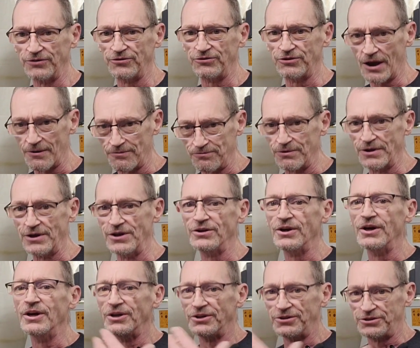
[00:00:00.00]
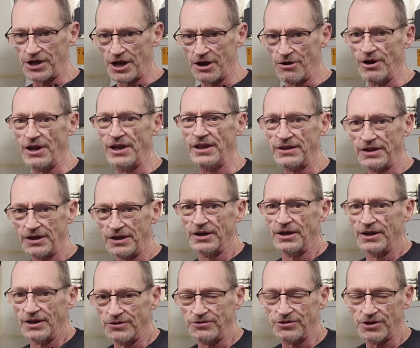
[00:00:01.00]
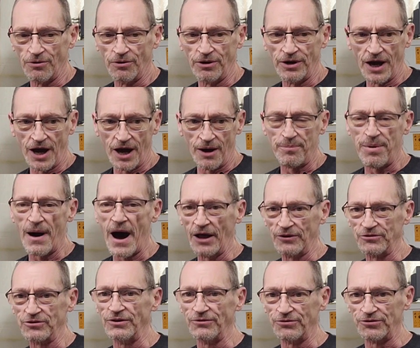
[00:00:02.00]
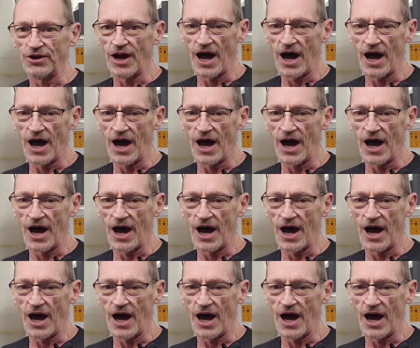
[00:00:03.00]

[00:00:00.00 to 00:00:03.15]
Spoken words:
It's definitely showing positive